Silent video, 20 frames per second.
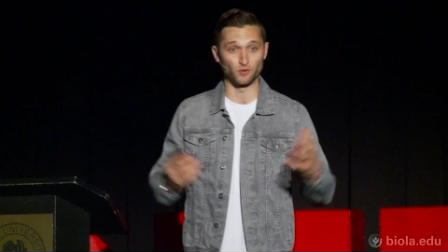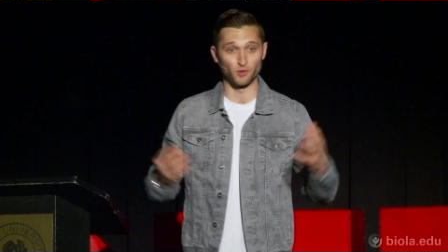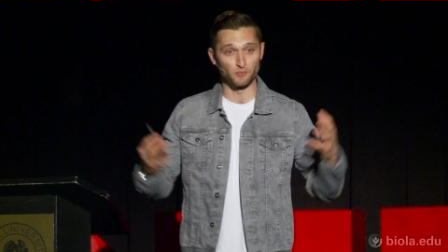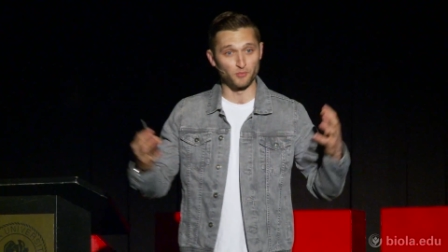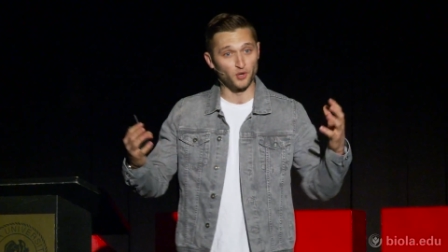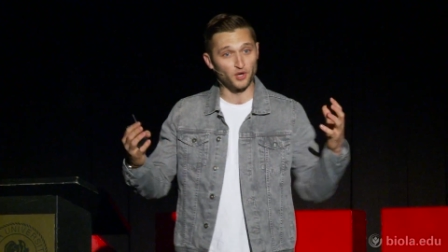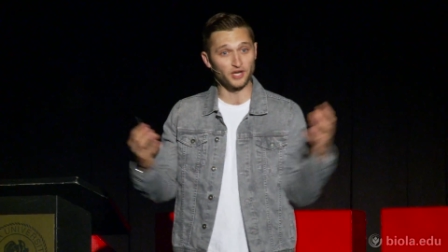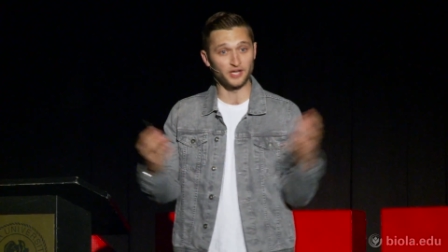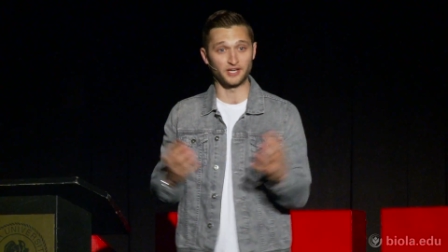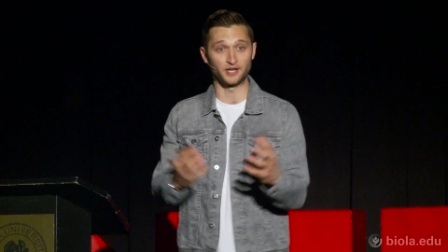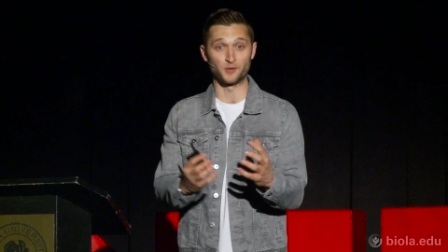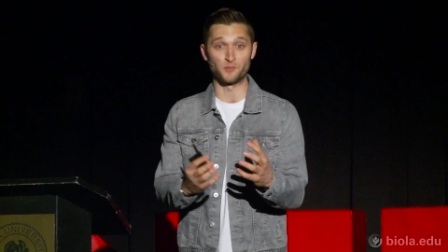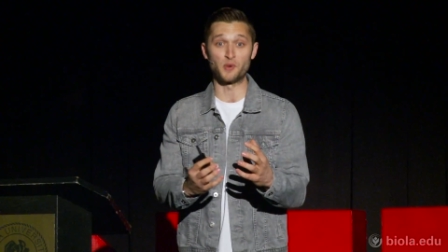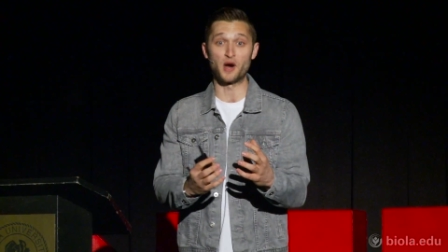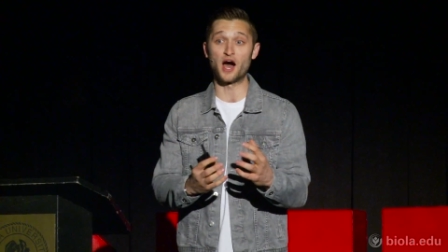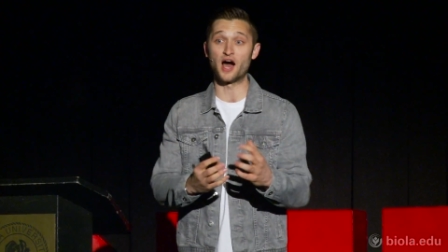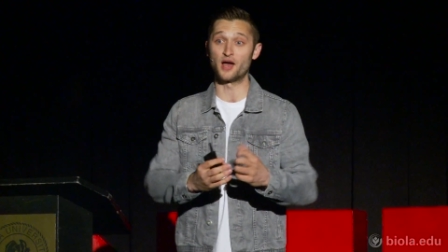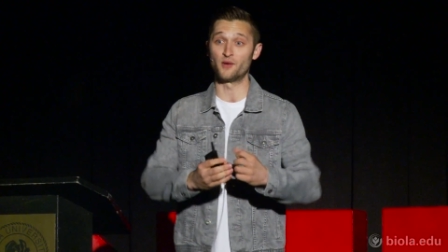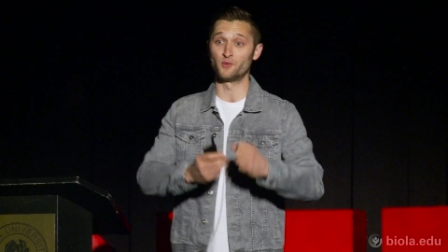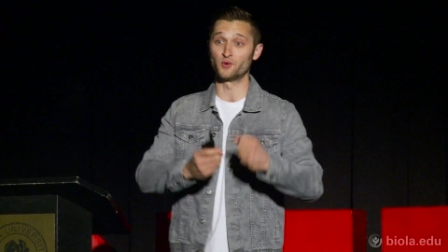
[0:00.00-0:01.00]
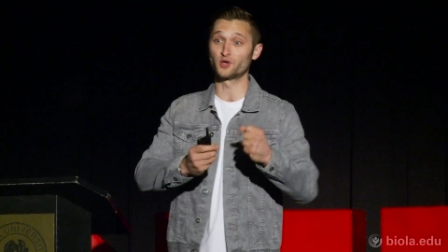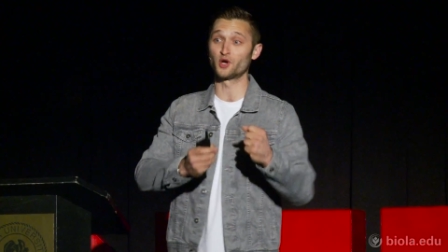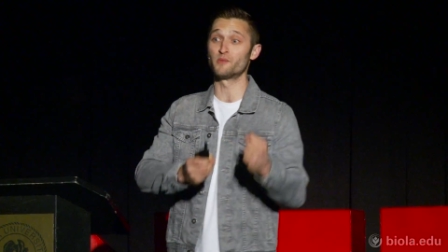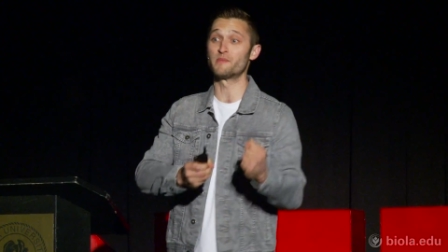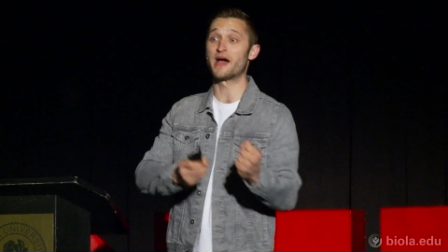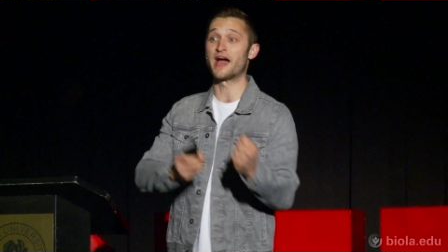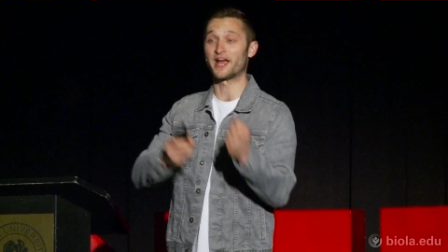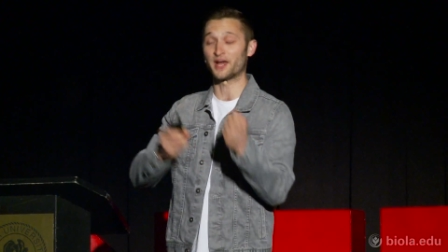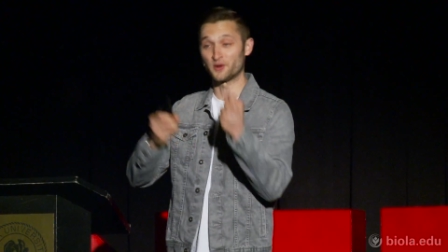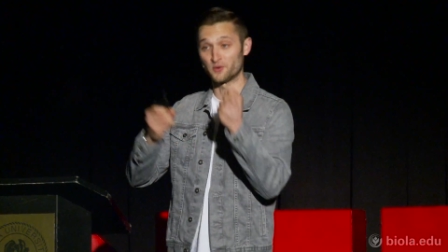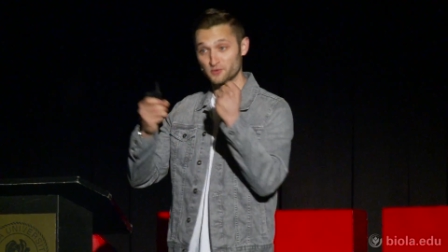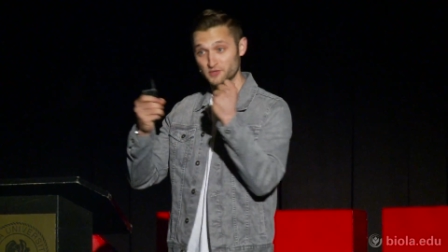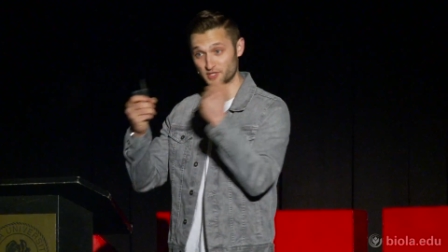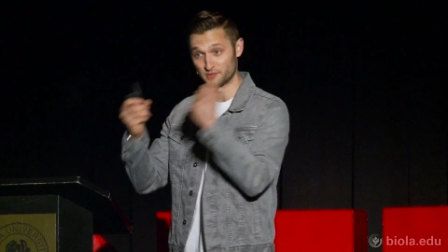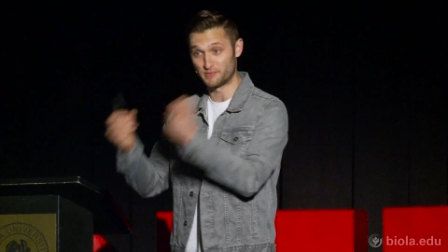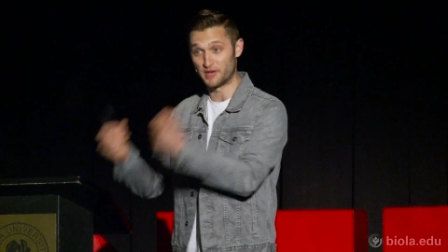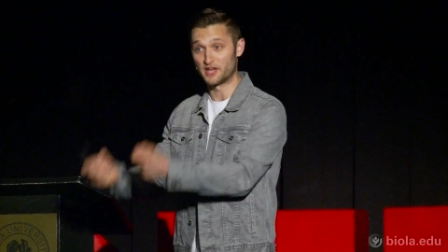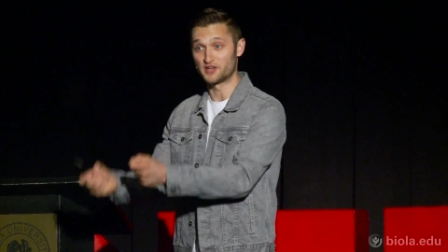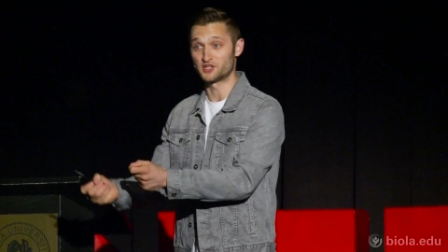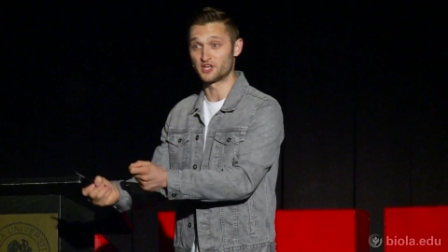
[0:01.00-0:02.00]
We'll put it in a pot, and we'll go back to
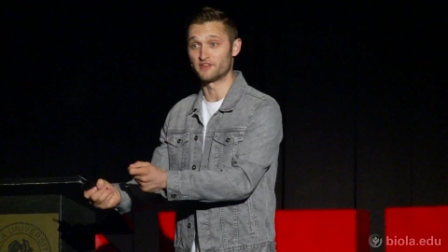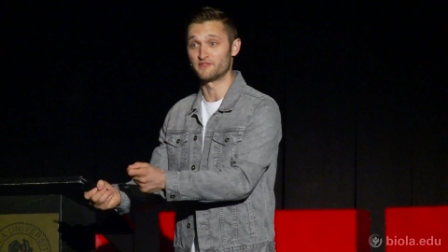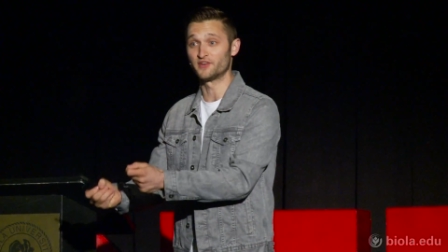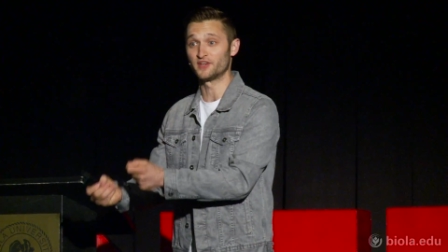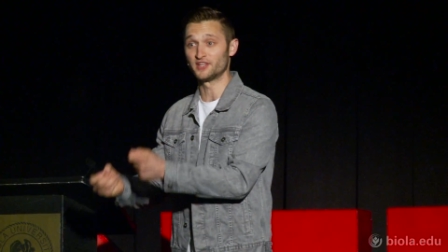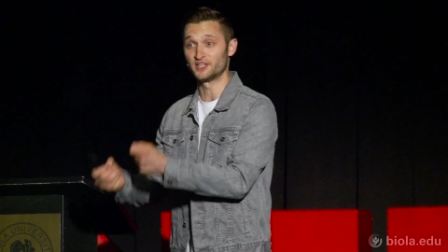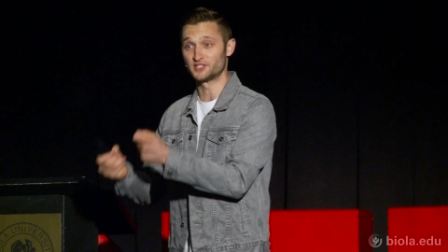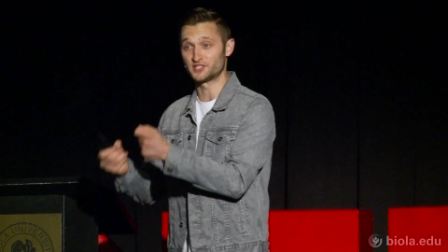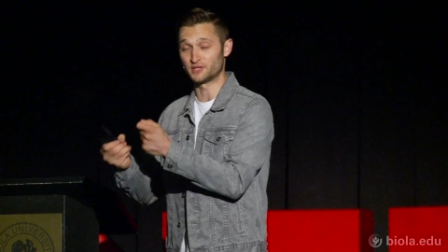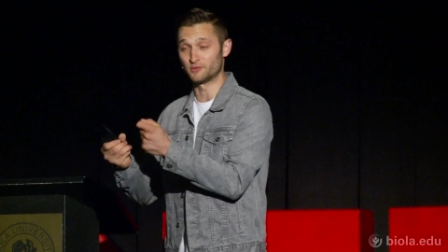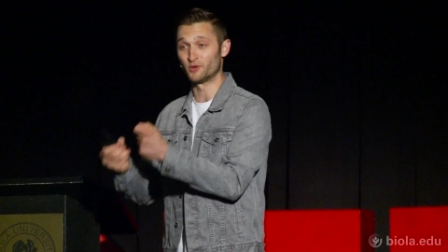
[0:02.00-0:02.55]
Peche Village,